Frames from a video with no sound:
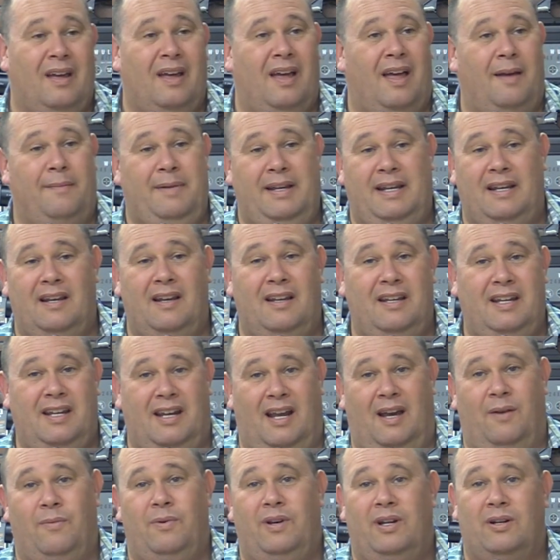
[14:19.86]
I mean, you
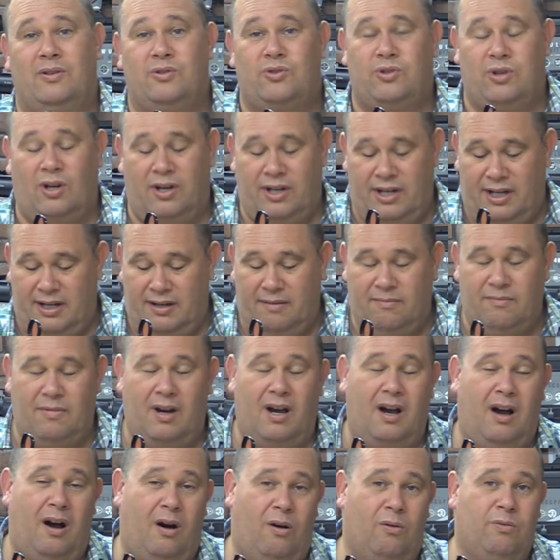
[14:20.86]
know, we're not trying to
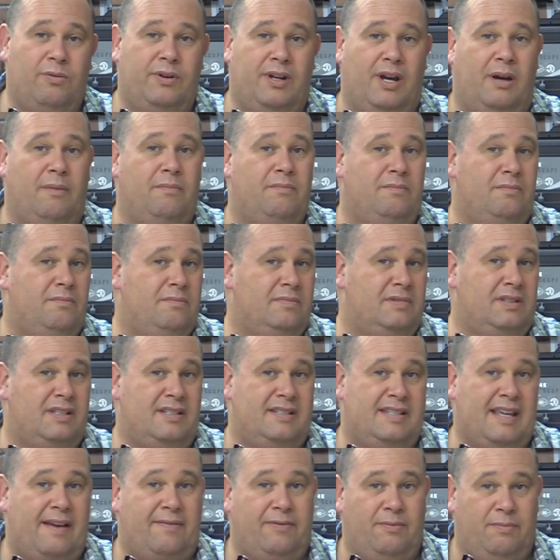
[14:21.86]
hold up the
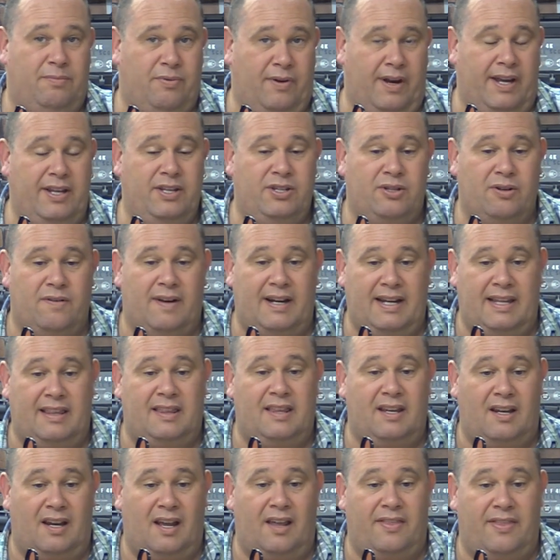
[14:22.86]
7 bridge or
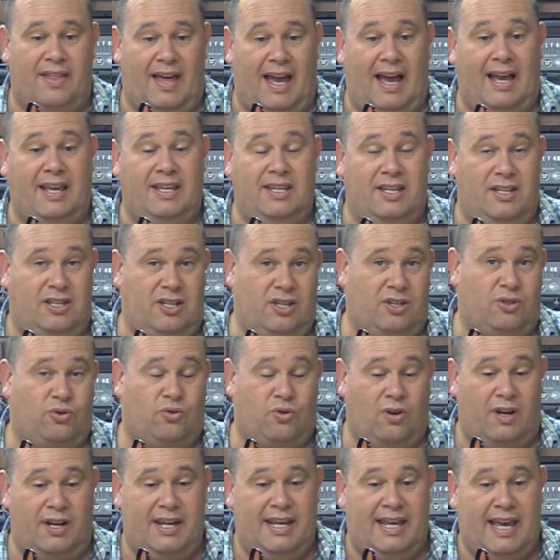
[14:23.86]
anything like that. You're just
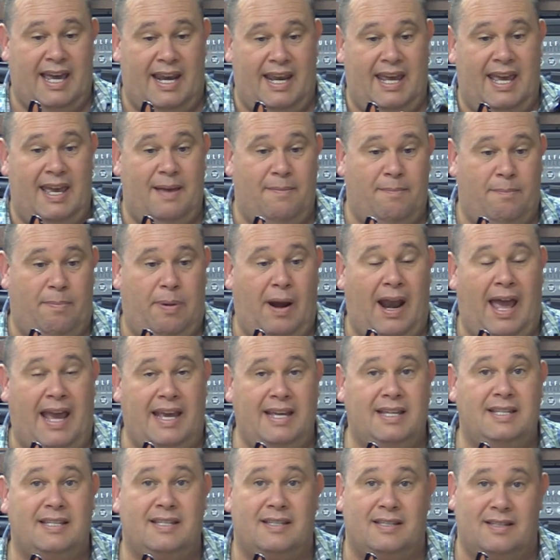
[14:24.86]
trying to get it in
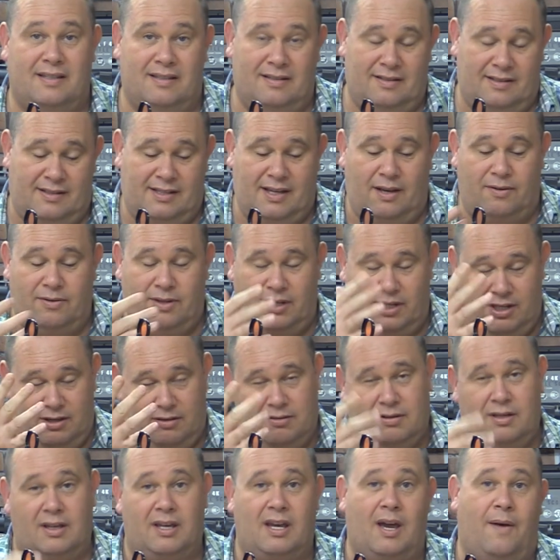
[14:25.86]
place so that you
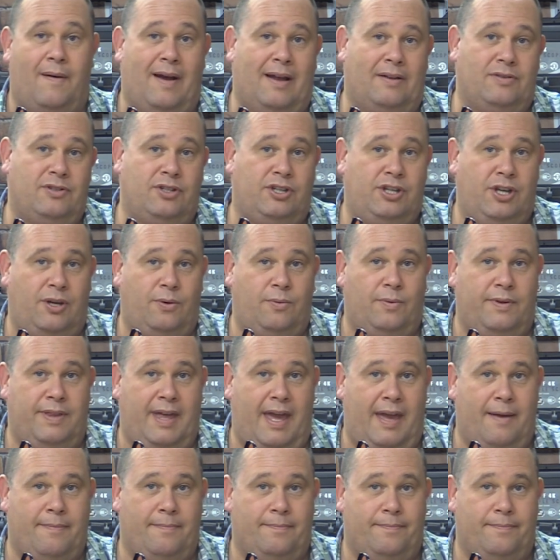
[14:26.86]
can go out and shoot with it.